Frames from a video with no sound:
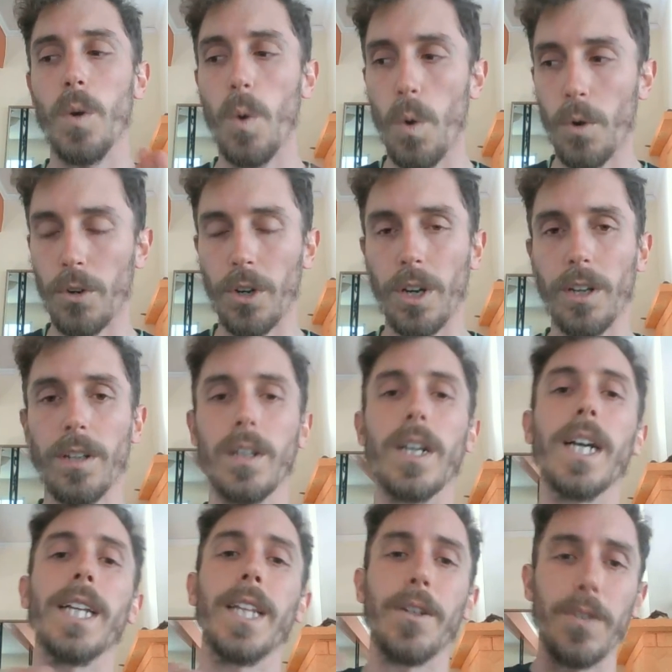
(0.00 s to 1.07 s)
order,
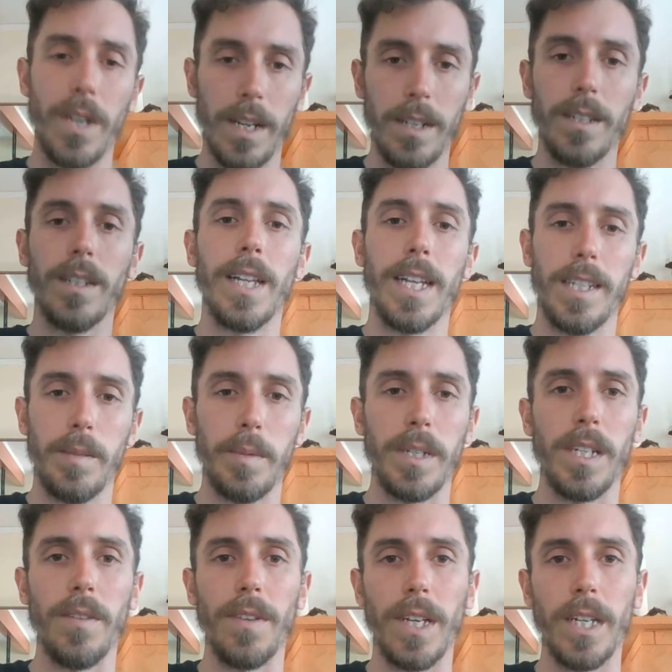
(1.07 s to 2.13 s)
and then you get less
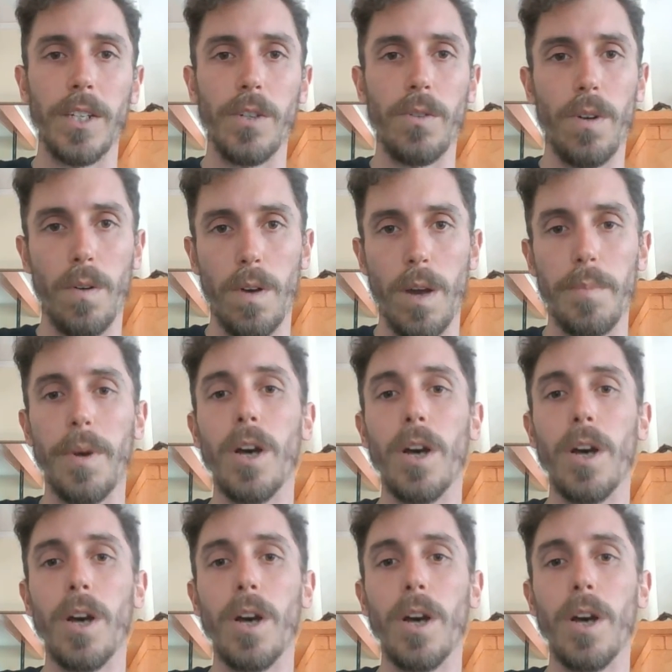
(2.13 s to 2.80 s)
specific as you go up,